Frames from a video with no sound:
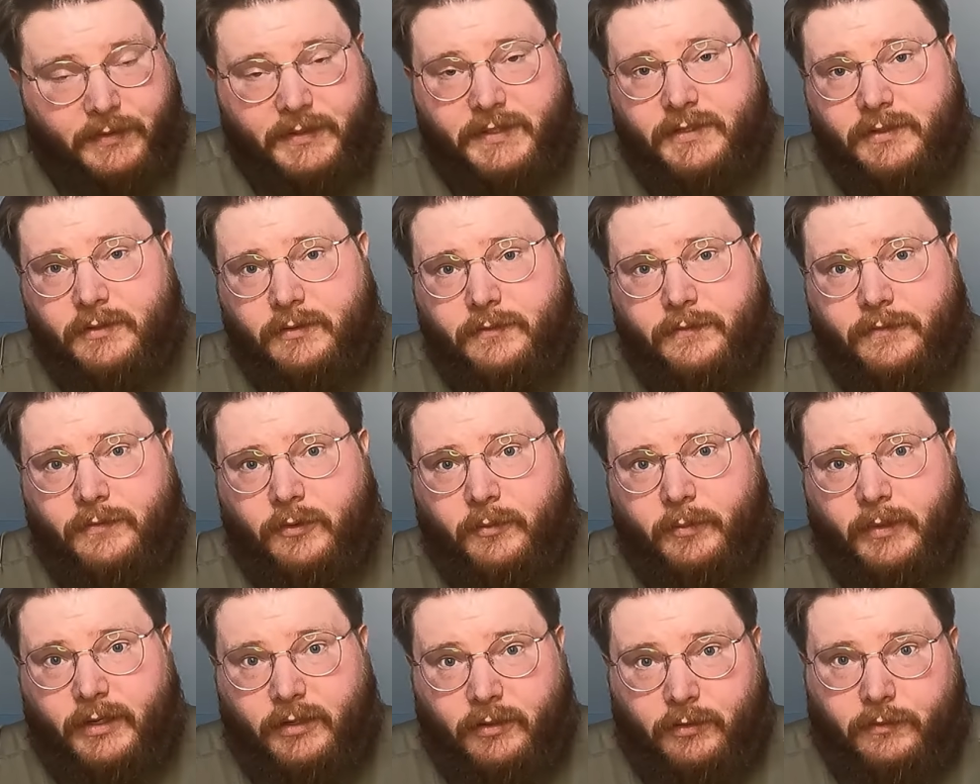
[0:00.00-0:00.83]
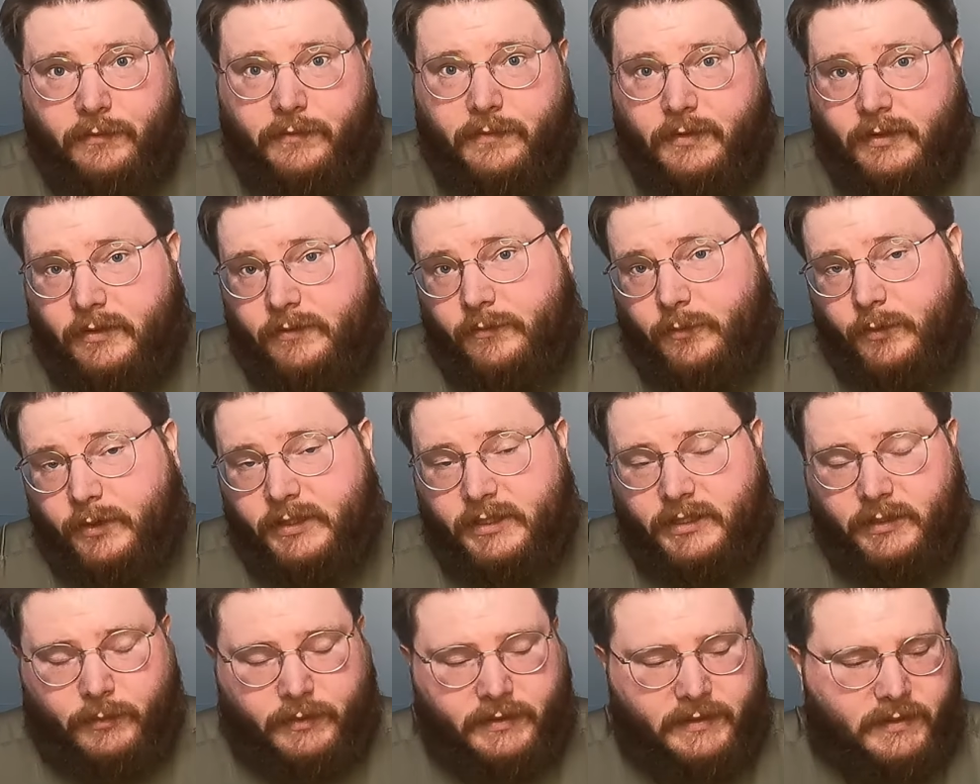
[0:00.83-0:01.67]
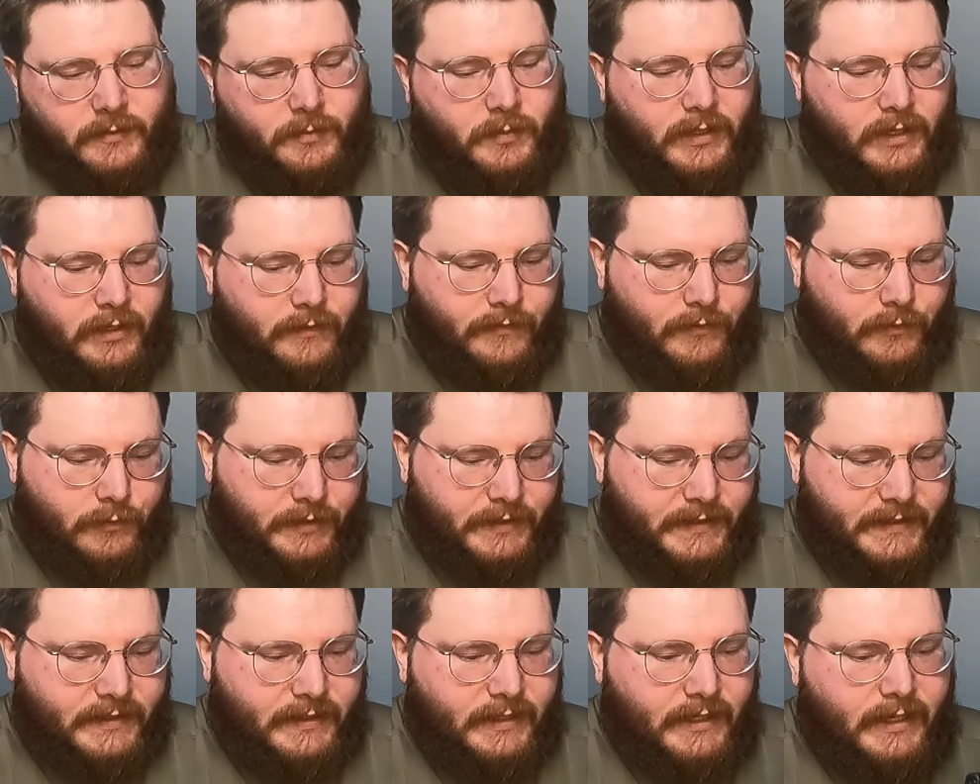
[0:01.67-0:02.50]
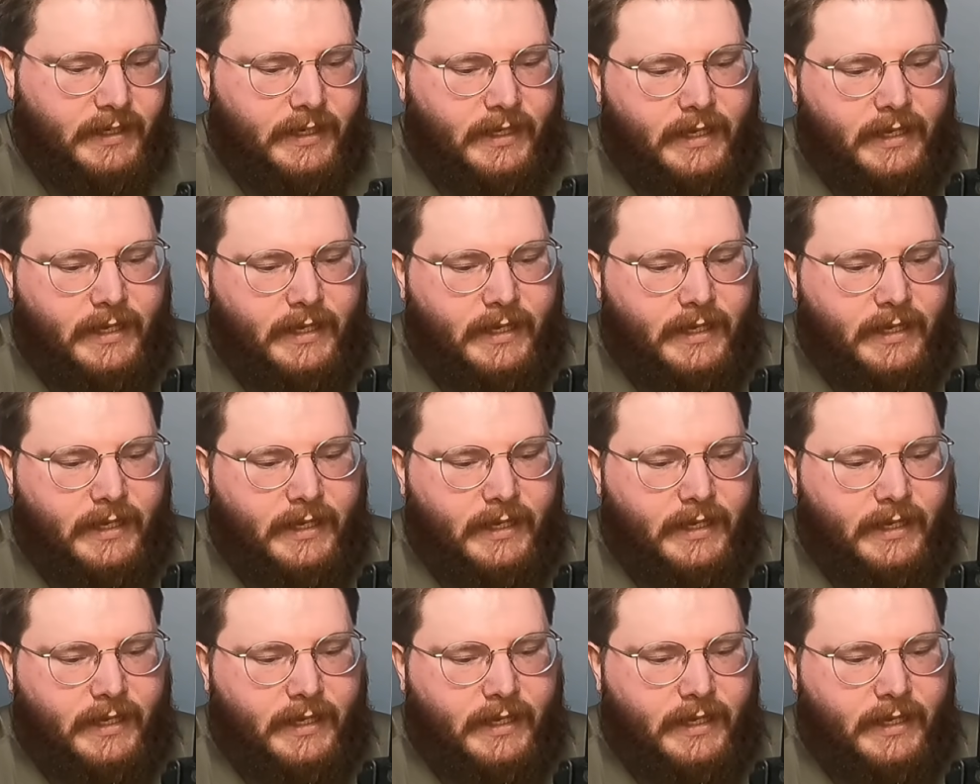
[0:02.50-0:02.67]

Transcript: also for my girlfriend when she wants to play, of course.